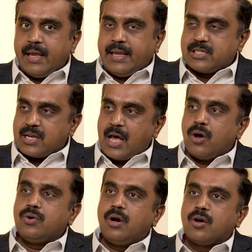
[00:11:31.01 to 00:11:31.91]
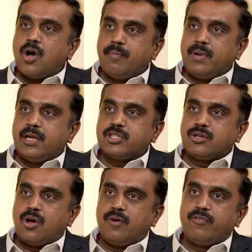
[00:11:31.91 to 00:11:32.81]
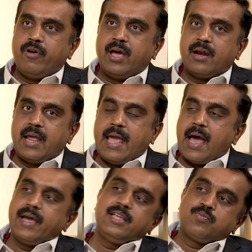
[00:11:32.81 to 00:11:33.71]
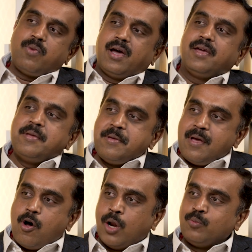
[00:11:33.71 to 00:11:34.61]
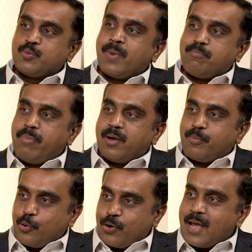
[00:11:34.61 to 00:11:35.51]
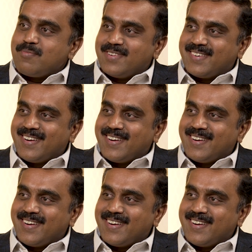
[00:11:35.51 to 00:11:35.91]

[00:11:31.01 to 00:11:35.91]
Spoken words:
is now a combination of where AI is almost my pair programmer